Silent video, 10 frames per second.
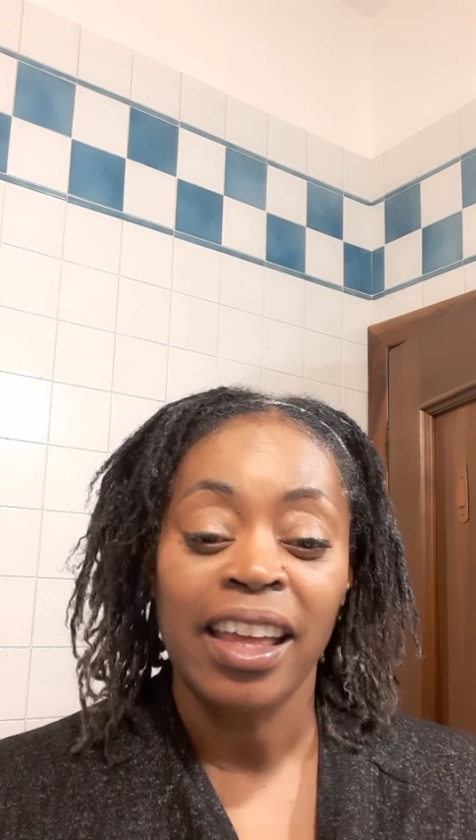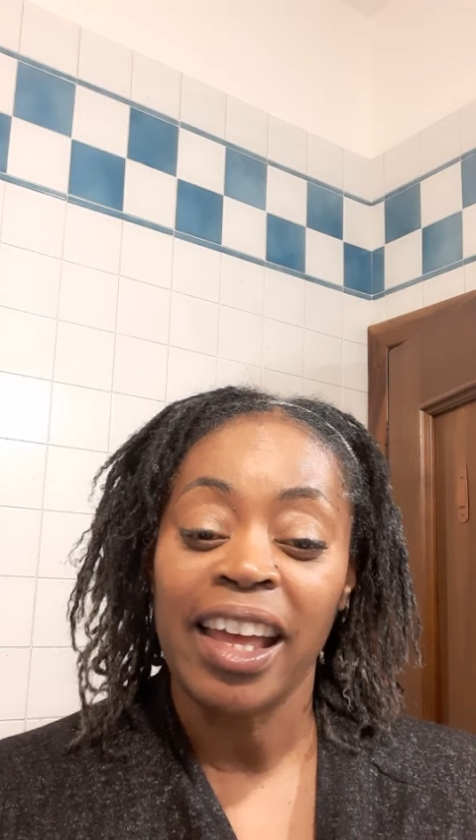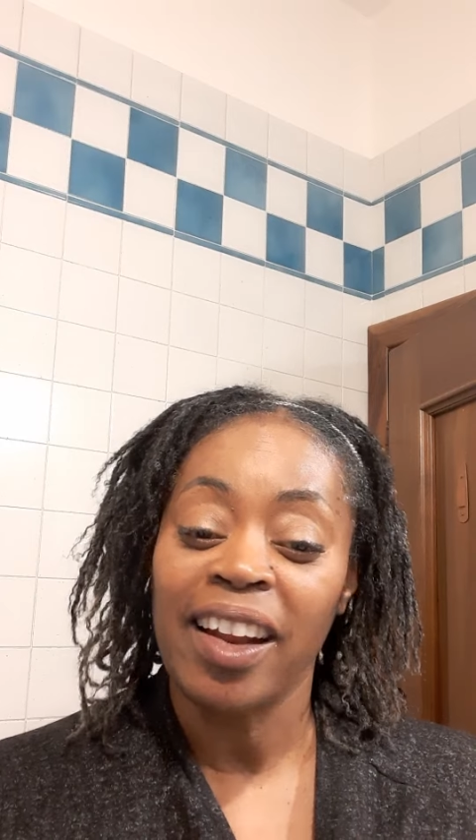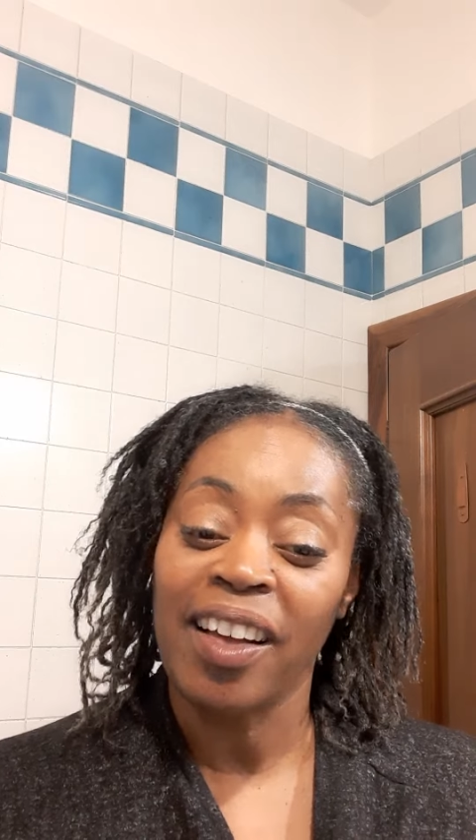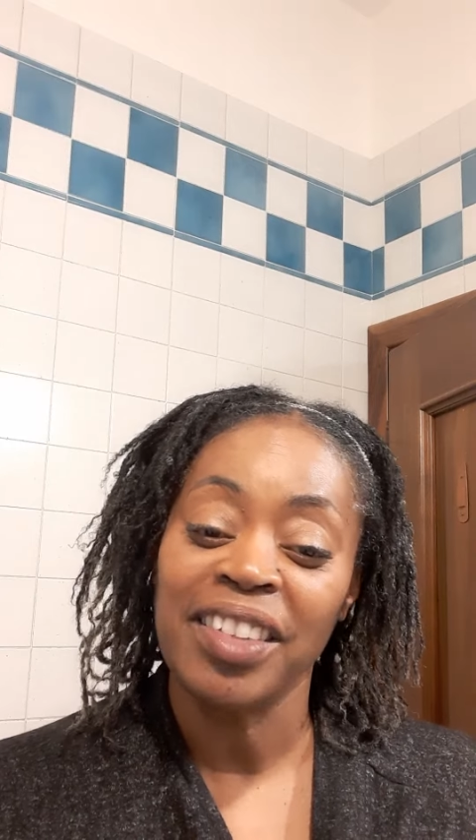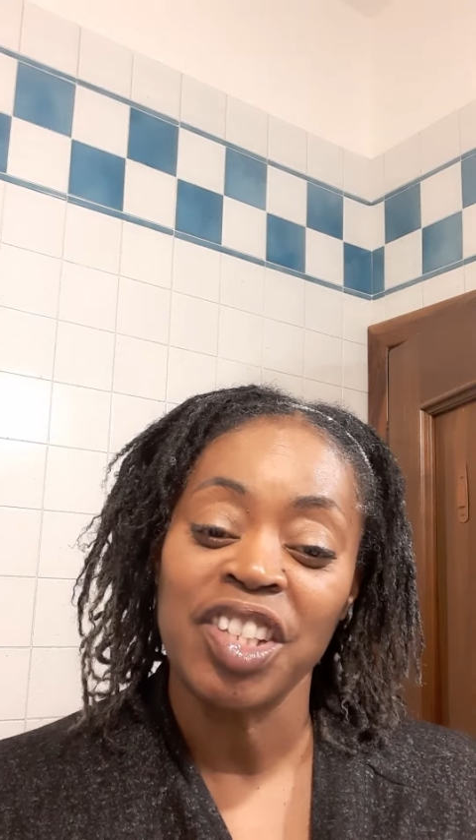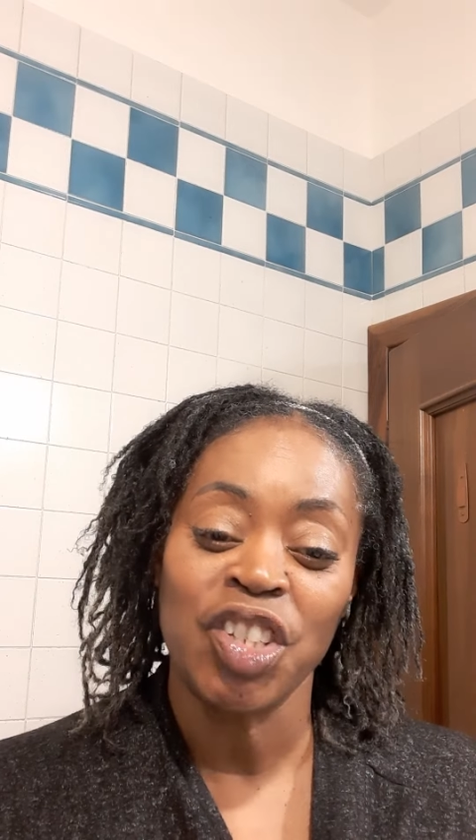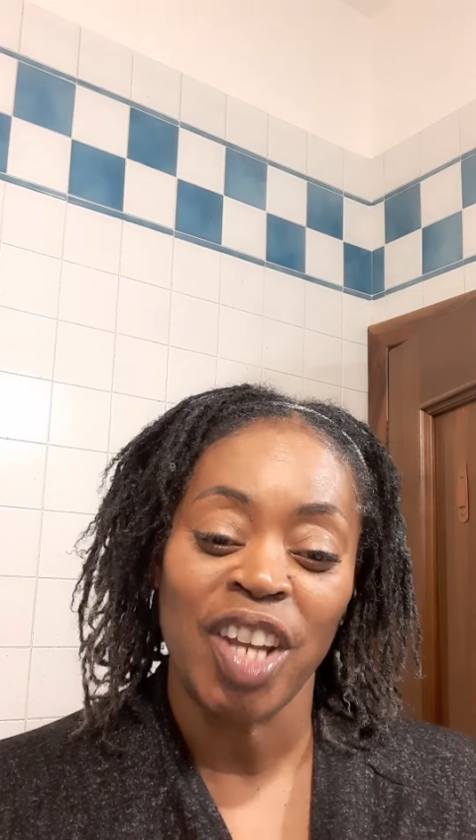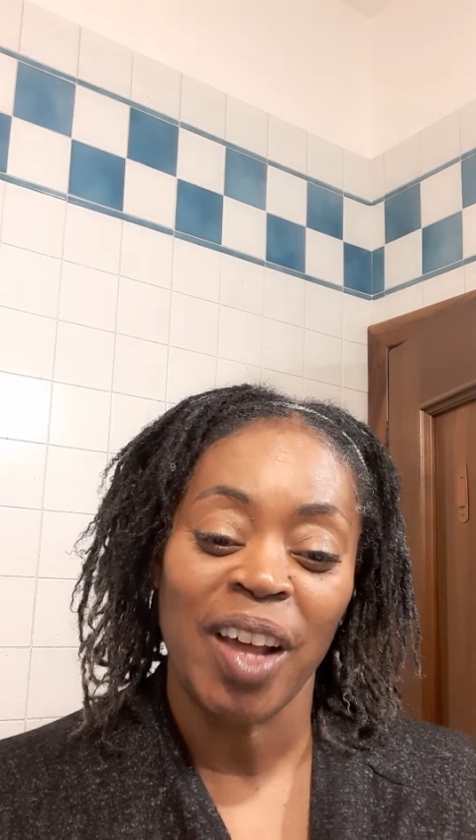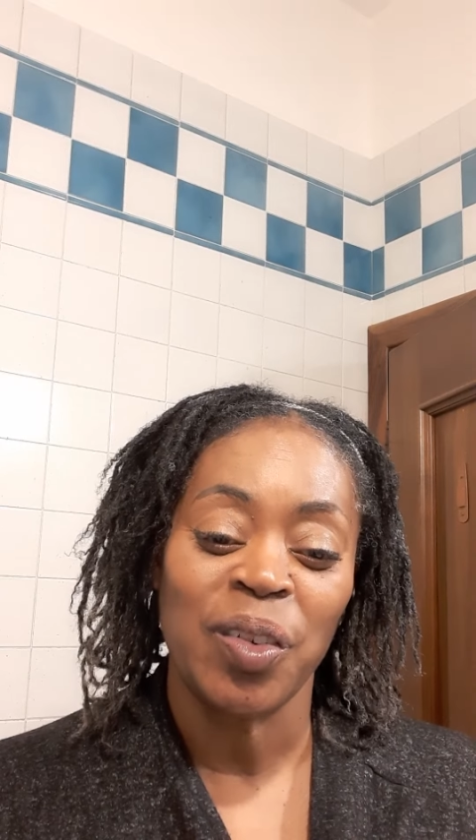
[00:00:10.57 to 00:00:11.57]
And on this
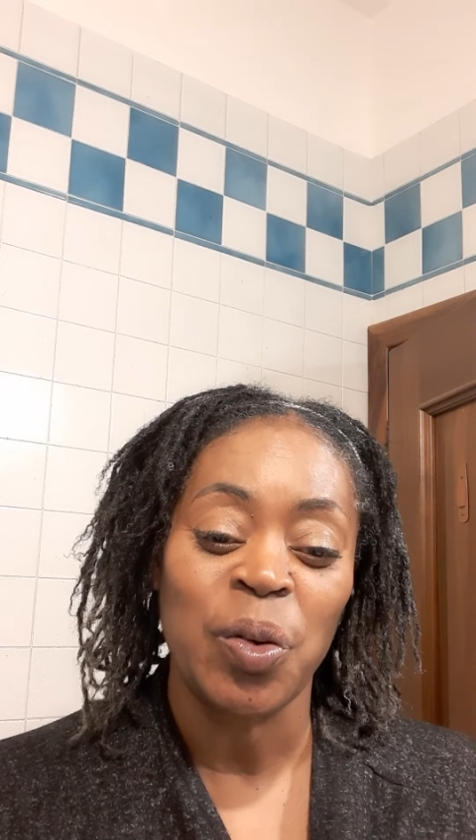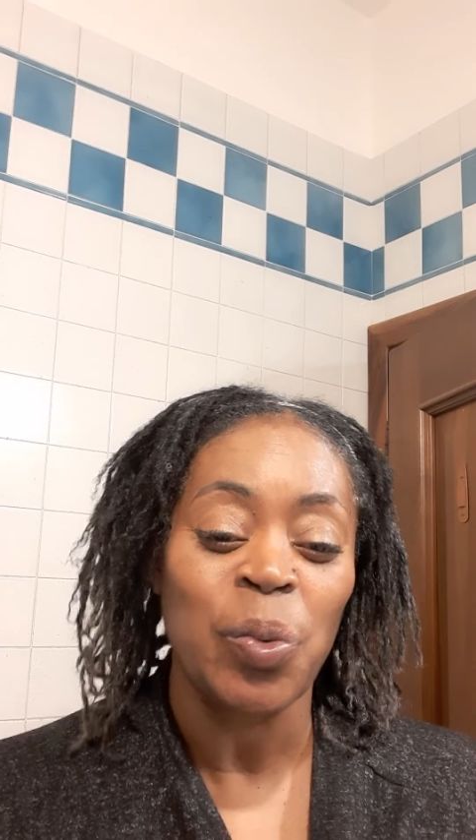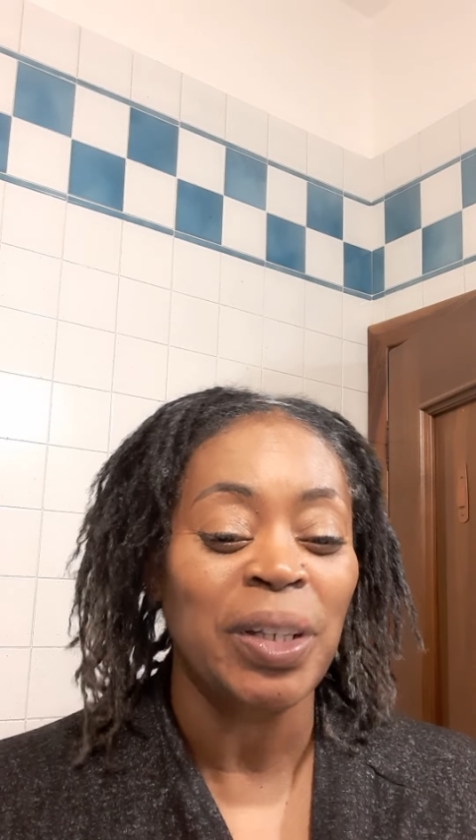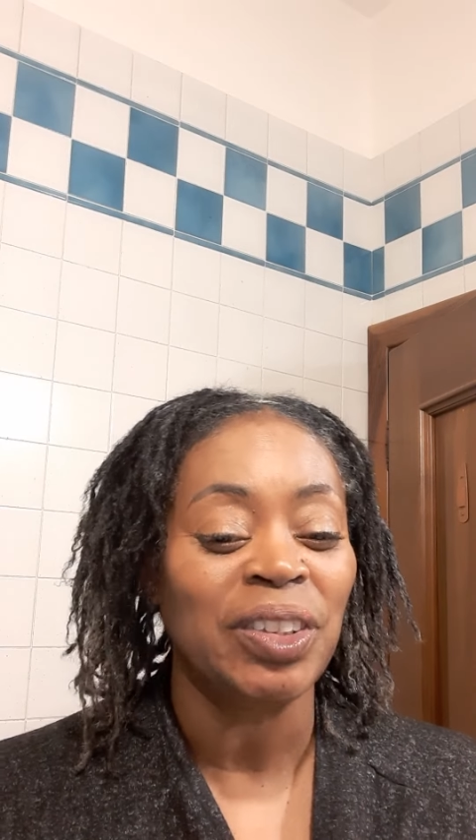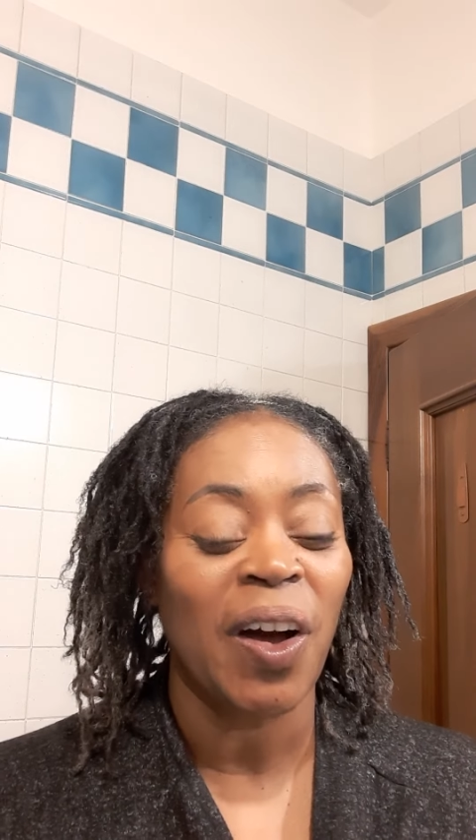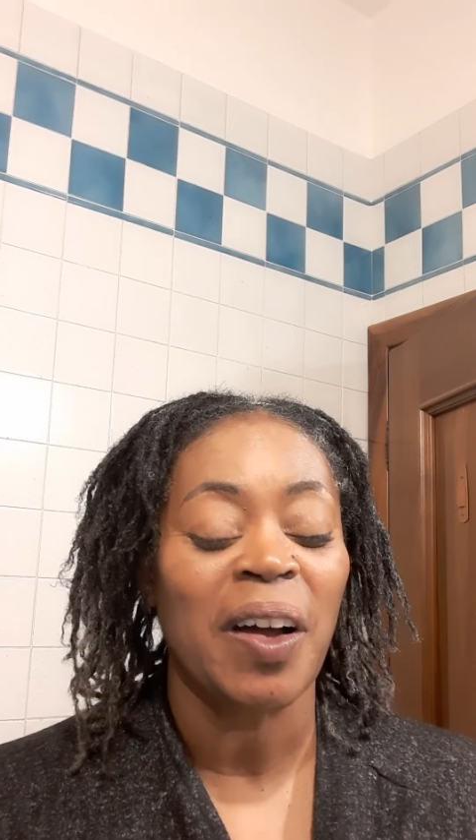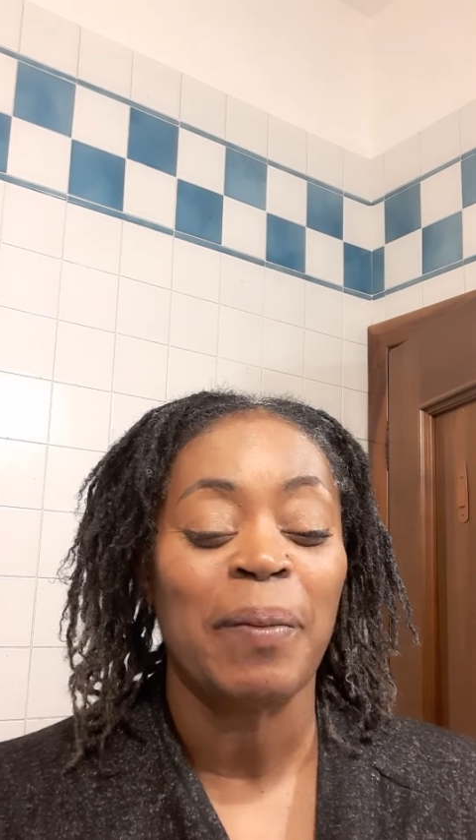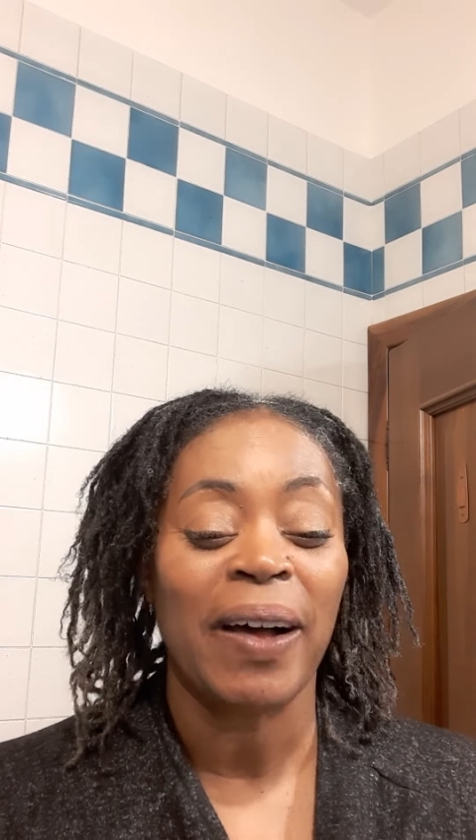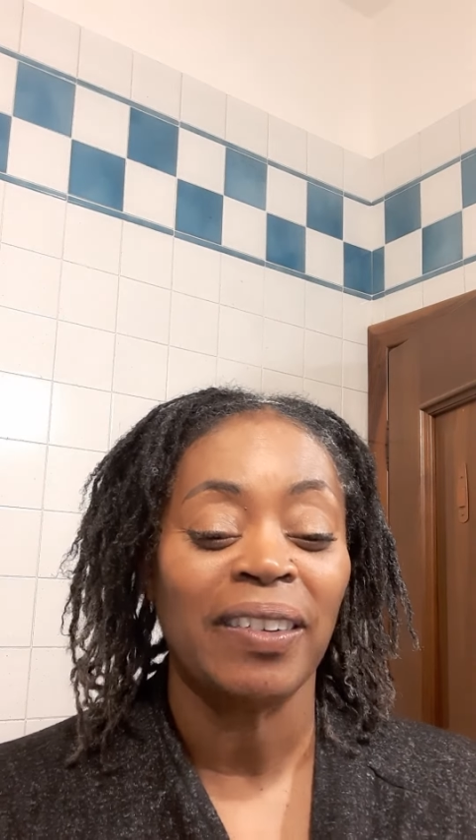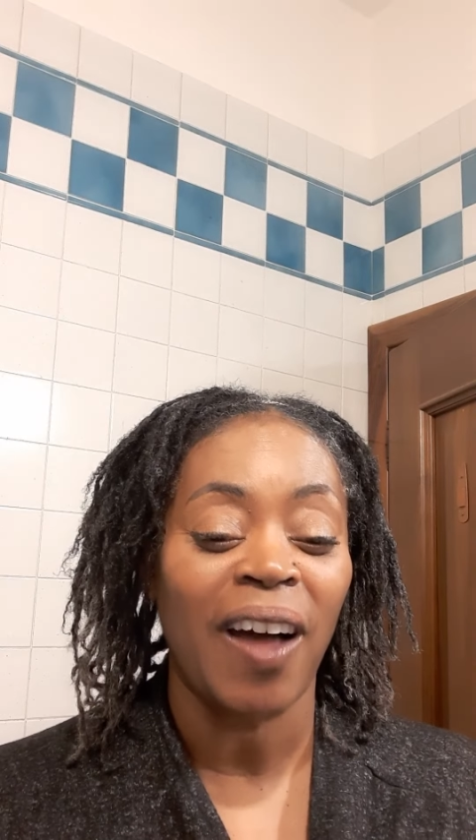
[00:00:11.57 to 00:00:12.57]
channel, we talk
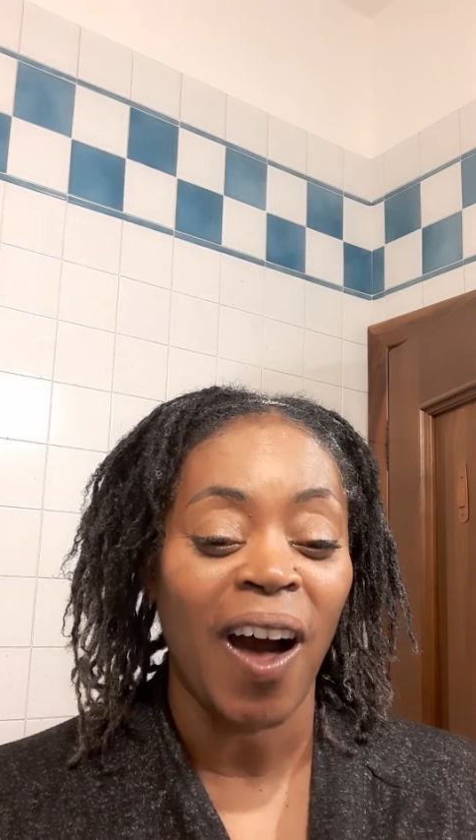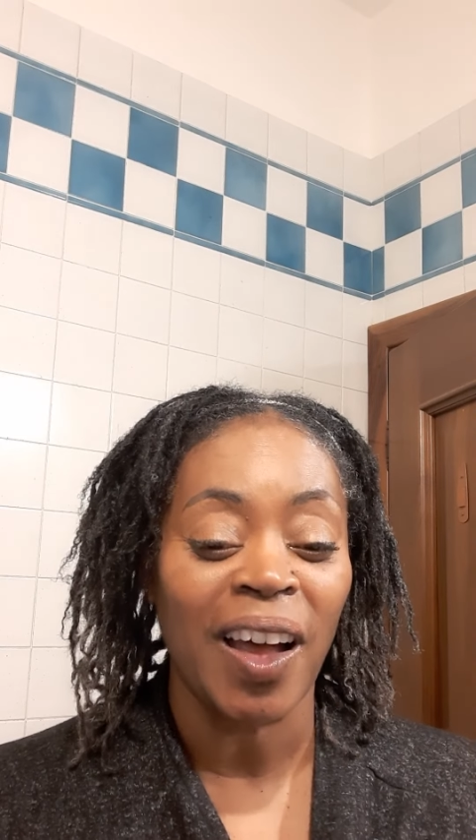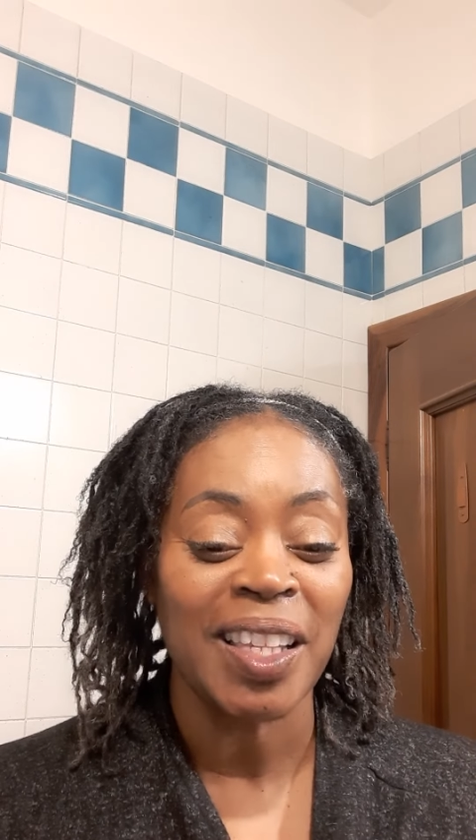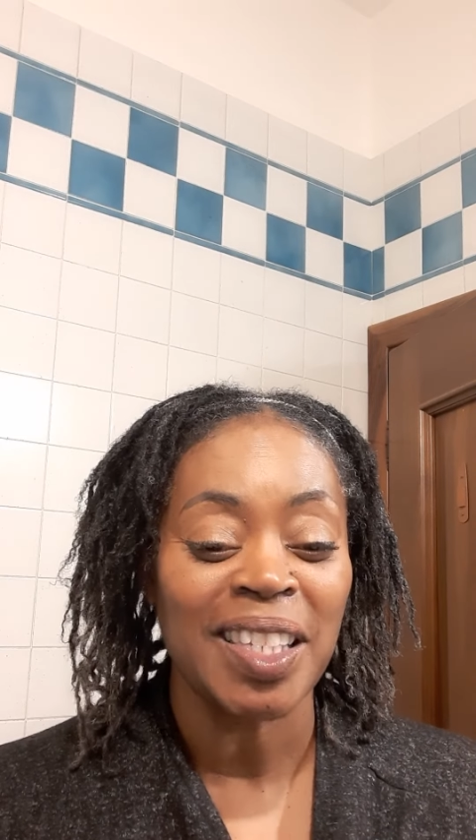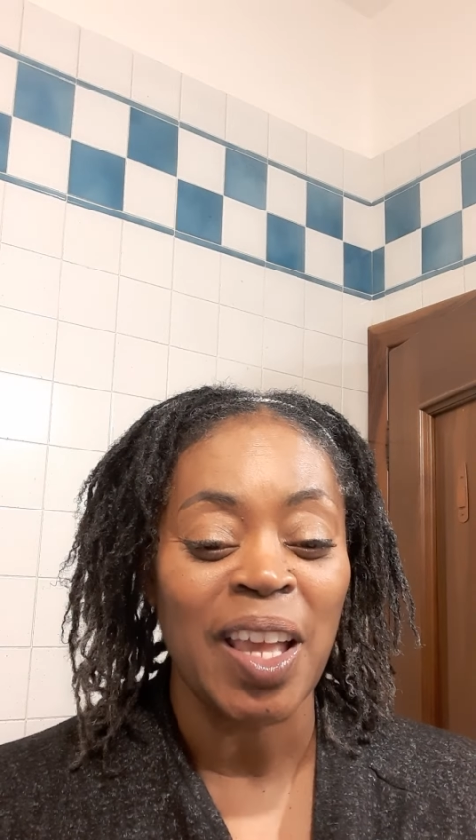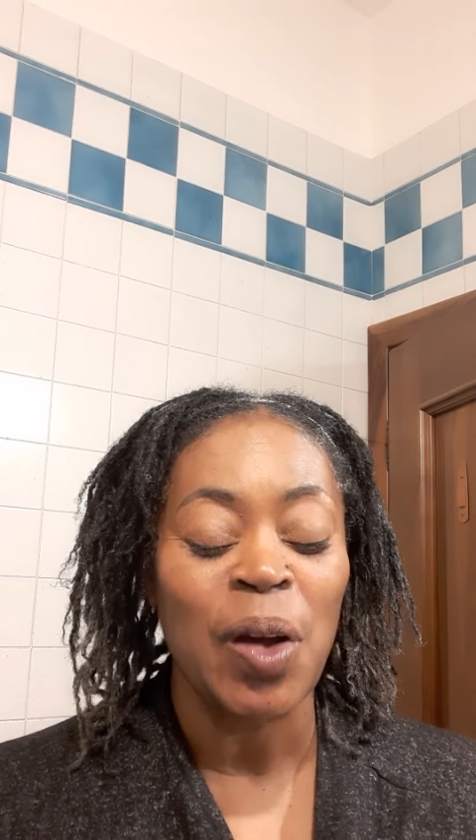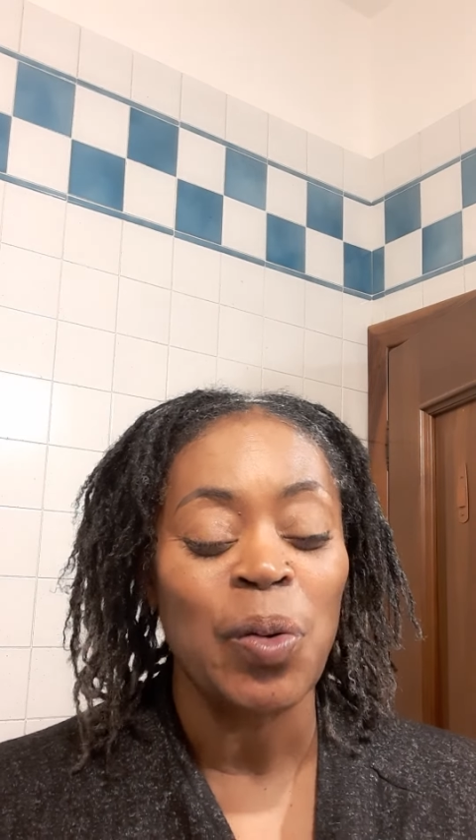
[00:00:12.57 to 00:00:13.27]
about locs,